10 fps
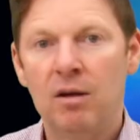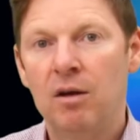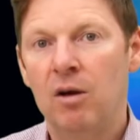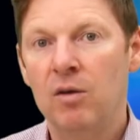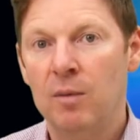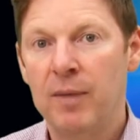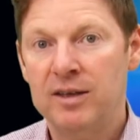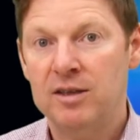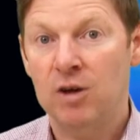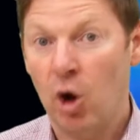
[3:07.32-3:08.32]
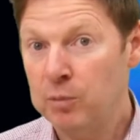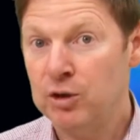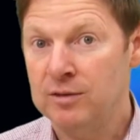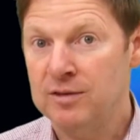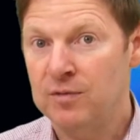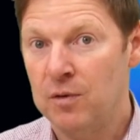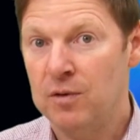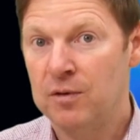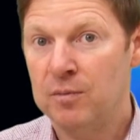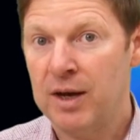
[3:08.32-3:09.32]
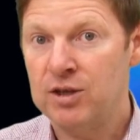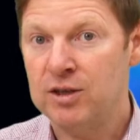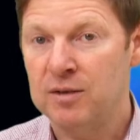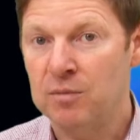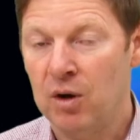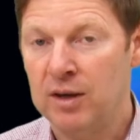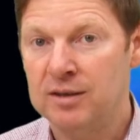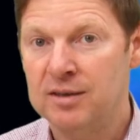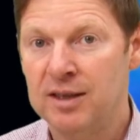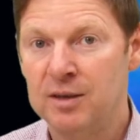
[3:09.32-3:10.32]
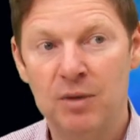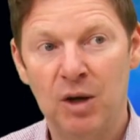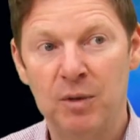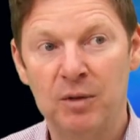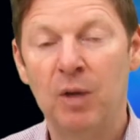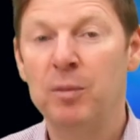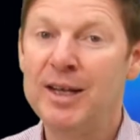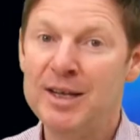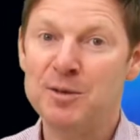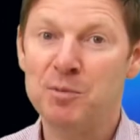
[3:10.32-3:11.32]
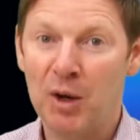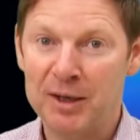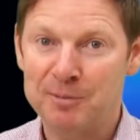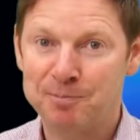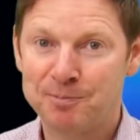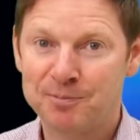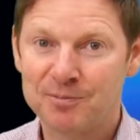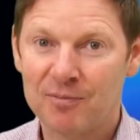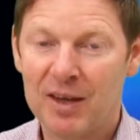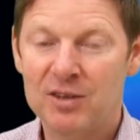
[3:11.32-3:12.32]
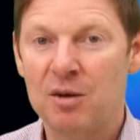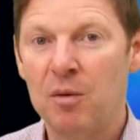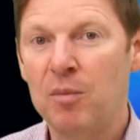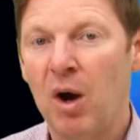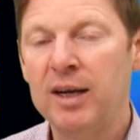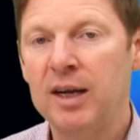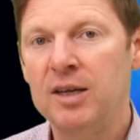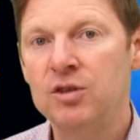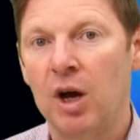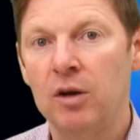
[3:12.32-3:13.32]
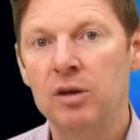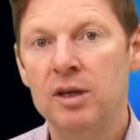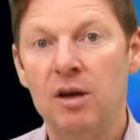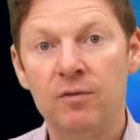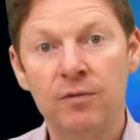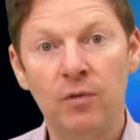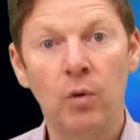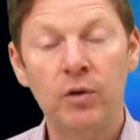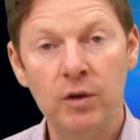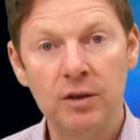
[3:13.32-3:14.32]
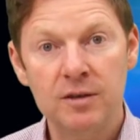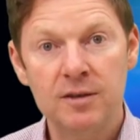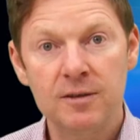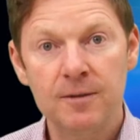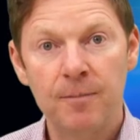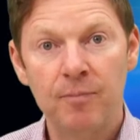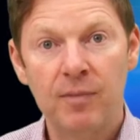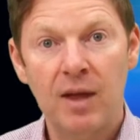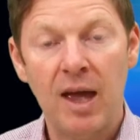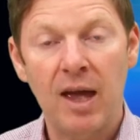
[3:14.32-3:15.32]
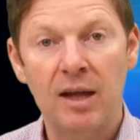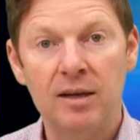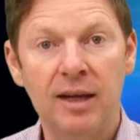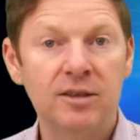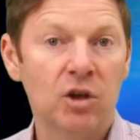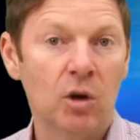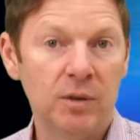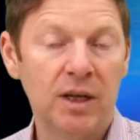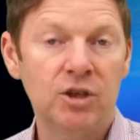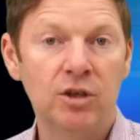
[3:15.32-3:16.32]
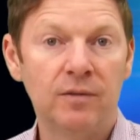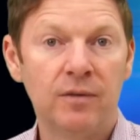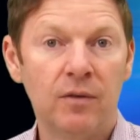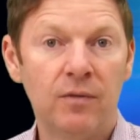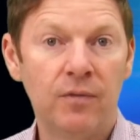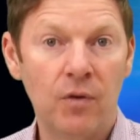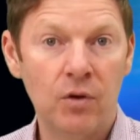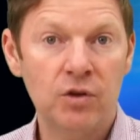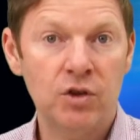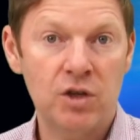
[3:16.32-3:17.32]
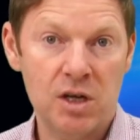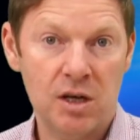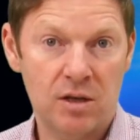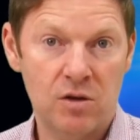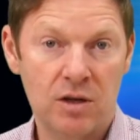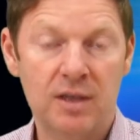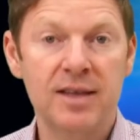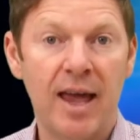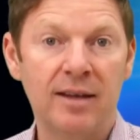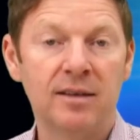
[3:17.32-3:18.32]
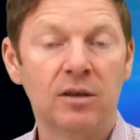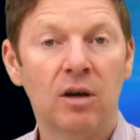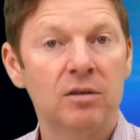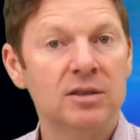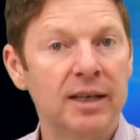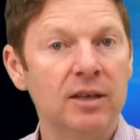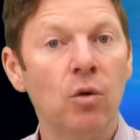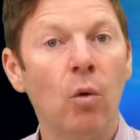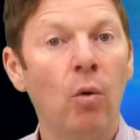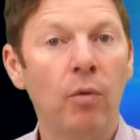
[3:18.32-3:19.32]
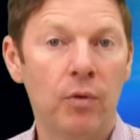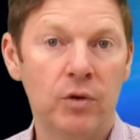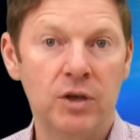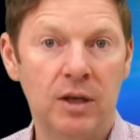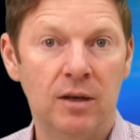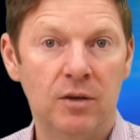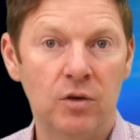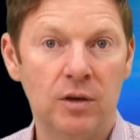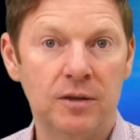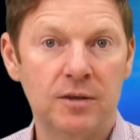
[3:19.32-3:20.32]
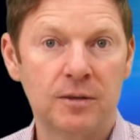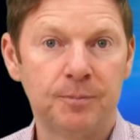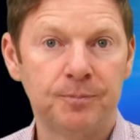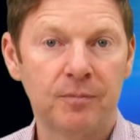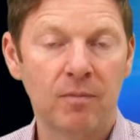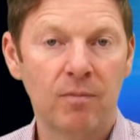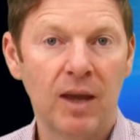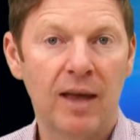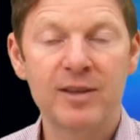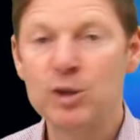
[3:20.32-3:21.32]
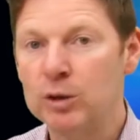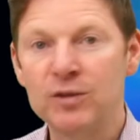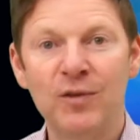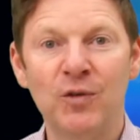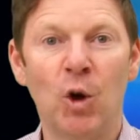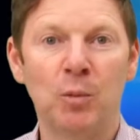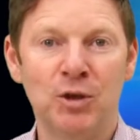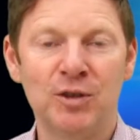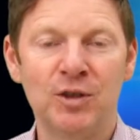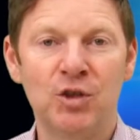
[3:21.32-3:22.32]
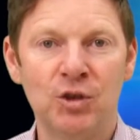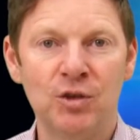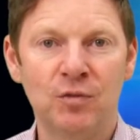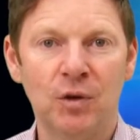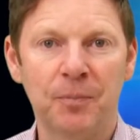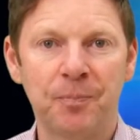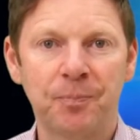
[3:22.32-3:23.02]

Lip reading: I'll come back to the options for majors and minors in a moment, but here's a minor. So a minor is only 4 units, and it's a combination of first year units and second or third year units. And there's lots of different options to choose from.